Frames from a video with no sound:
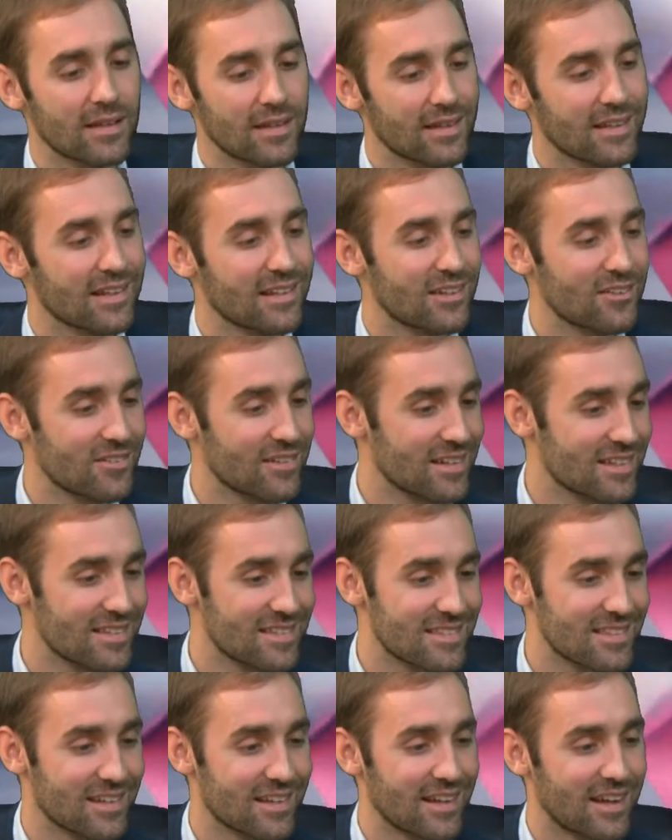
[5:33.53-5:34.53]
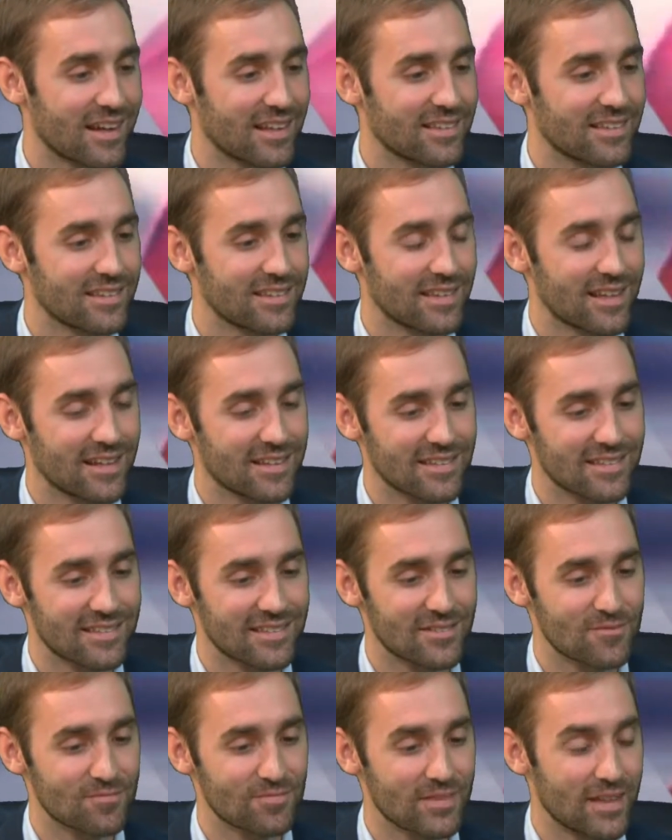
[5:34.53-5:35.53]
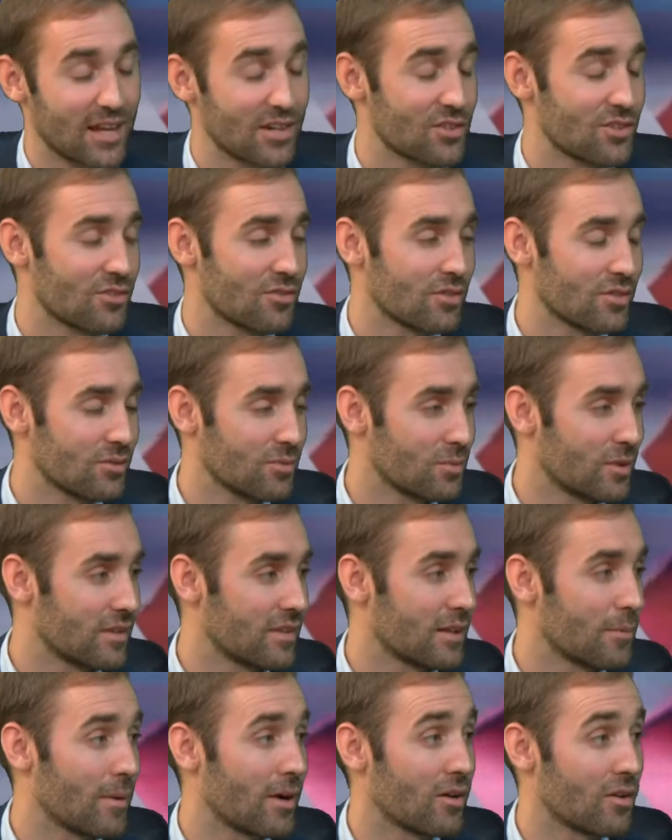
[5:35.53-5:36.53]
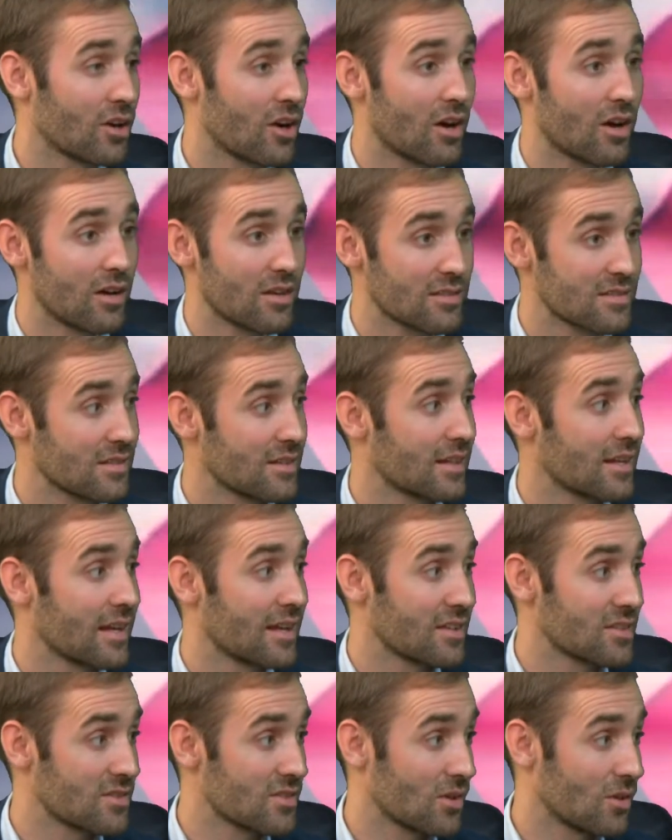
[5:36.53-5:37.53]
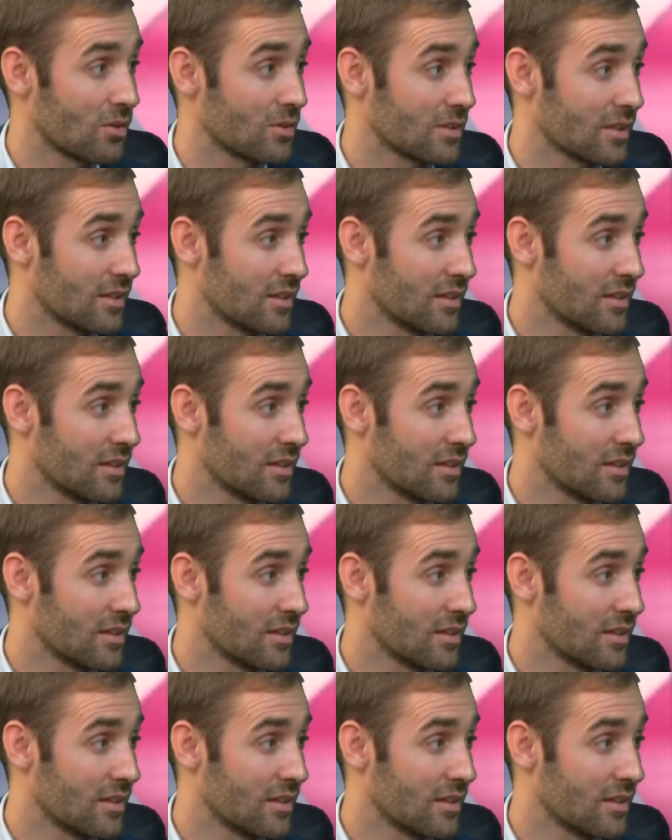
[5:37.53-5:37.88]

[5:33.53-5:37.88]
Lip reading: an increase. I think that's natural with the amount of cars that are getting sold.